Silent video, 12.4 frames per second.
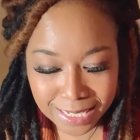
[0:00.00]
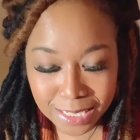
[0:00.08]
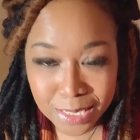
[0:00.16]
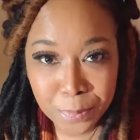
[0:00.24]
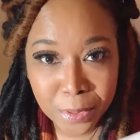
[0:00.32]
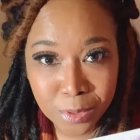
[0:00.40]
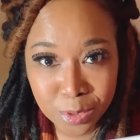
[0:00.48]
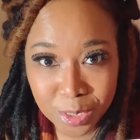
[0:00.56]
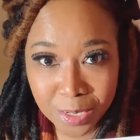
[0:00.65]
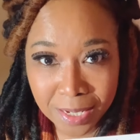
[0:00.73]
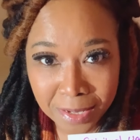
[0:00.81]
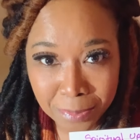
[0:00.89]
spiritual
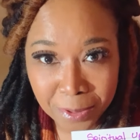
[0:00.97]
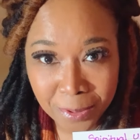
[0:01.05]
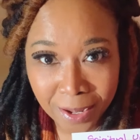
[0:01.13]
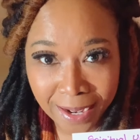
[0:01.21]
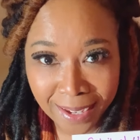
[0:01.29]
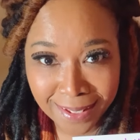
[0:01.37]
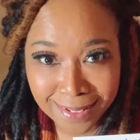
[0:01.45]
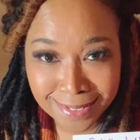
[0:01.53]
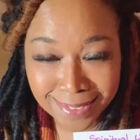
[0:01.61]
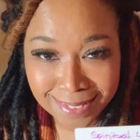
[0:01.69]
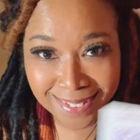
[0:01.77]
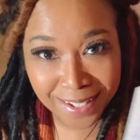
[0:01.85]
upgrades.
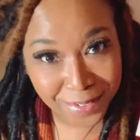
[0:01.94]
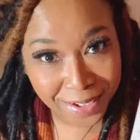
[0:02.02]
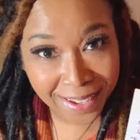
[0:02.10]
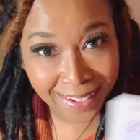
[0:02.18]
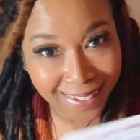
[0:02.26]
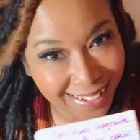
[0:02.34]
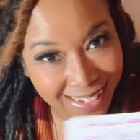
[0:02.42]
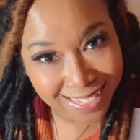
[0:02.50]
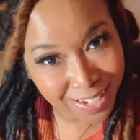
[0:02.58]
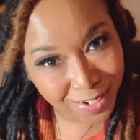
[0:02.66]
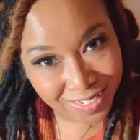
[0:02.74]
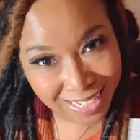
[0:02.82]
Okay, I
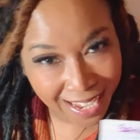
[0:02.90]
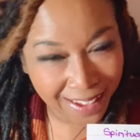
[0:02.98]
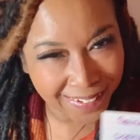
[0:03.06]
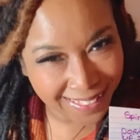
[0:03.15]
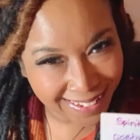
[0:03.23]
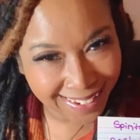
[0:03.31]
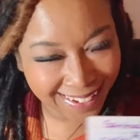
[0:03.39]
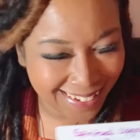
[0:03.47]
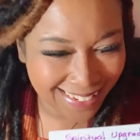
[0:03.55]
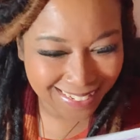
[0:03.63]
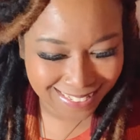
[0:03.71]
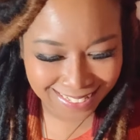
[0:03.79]
told y'all,
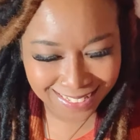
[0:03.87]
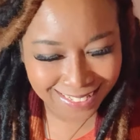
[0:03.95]
look.